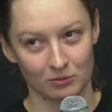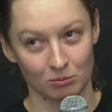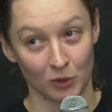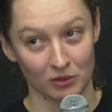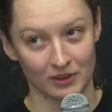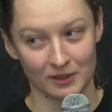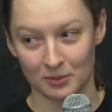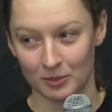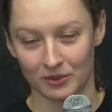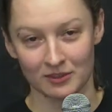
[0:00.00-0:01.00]
motivated
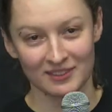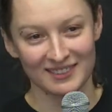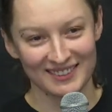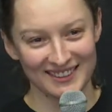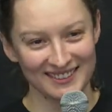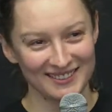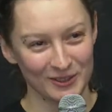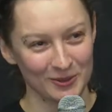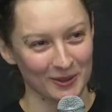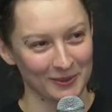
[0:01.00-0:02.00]
people
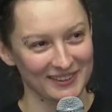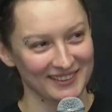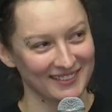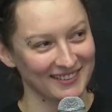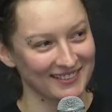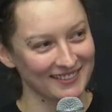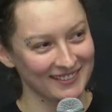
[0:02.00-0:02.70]
who are willing to